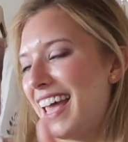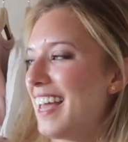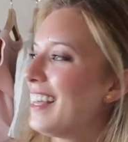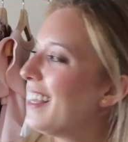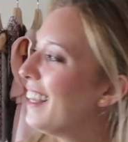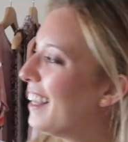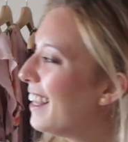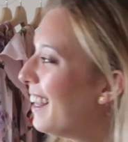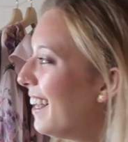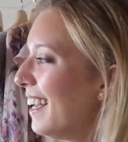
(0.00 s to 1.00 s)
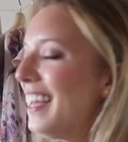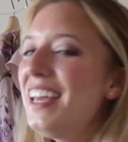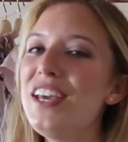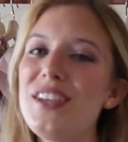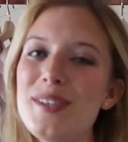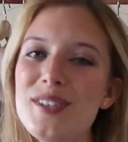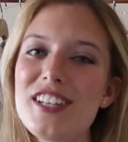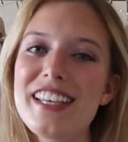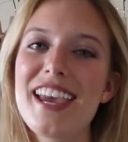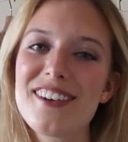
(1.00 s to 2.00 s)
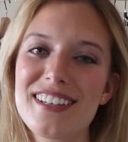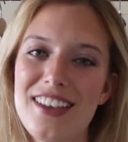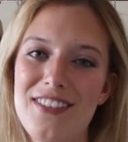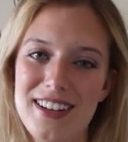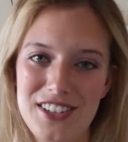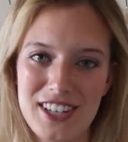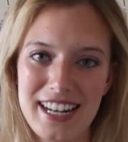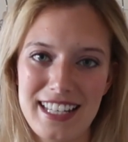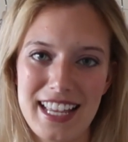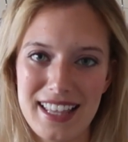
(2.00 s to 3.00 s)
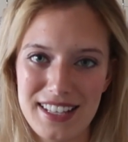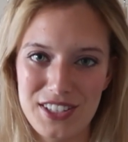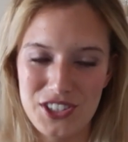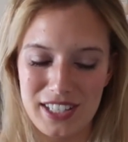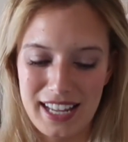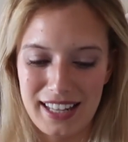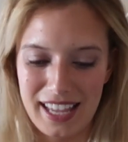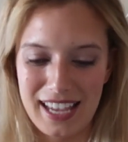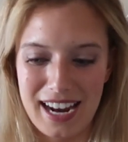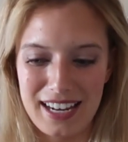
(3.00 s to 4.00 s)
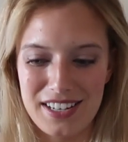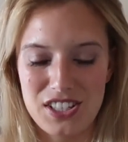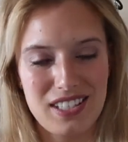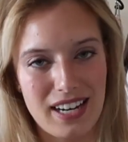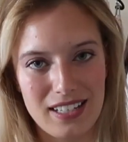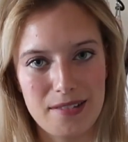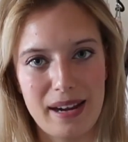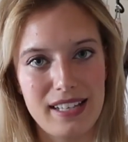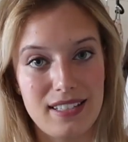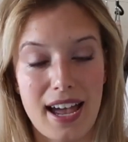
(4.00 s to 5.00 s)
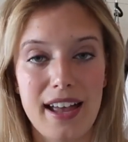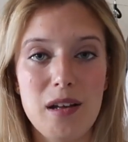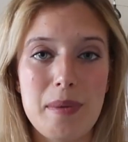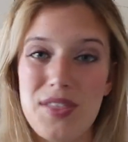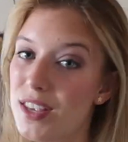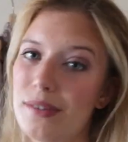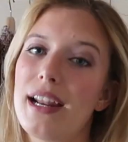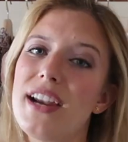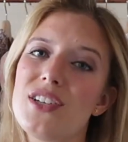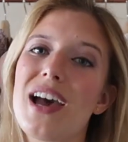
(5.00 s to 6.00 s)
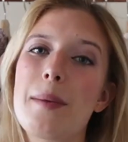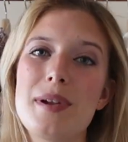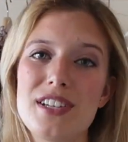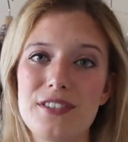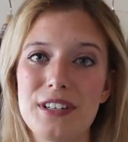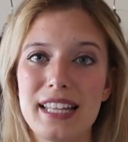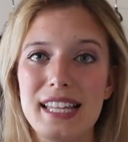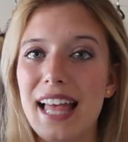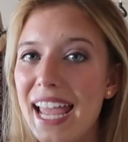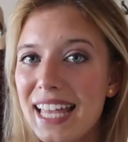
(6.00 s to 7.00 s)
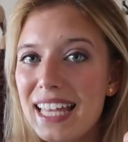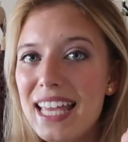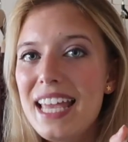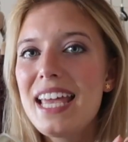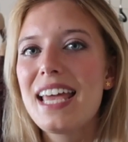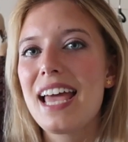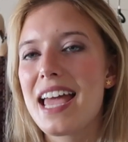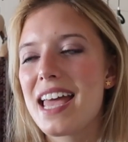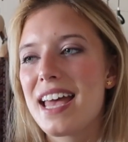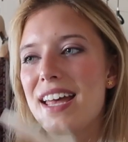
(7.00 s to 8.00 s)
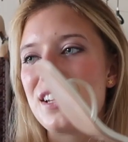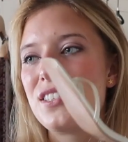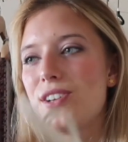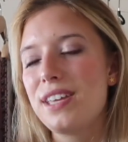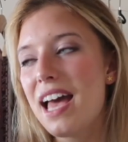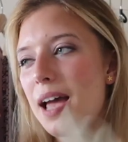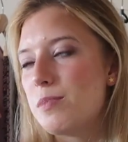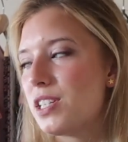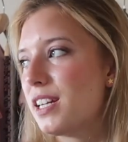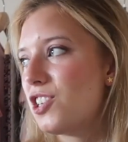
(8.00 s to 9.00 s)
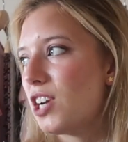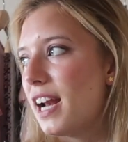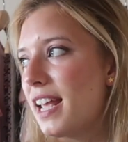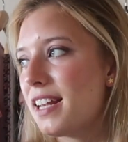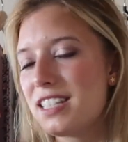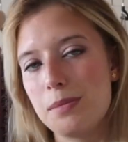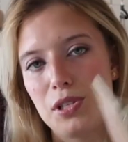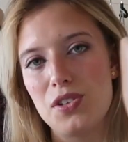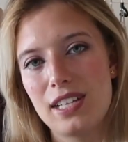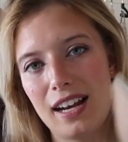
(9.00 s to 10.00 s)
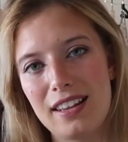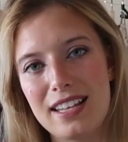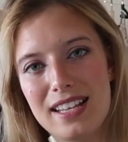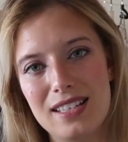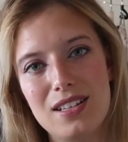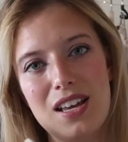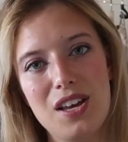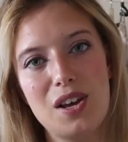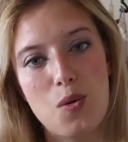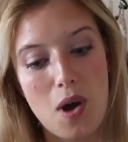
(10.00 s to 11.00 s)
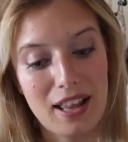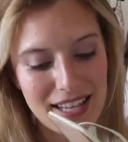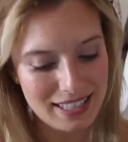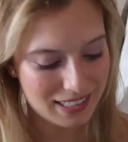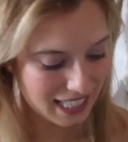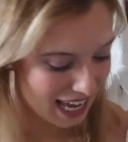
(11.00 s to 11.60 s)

Like usually I don't give in to trends like this. Usually I like kind of just stick to my style, but this one I do happen to really like. And so yeah, I'm just gonna try to get some use out of these while I still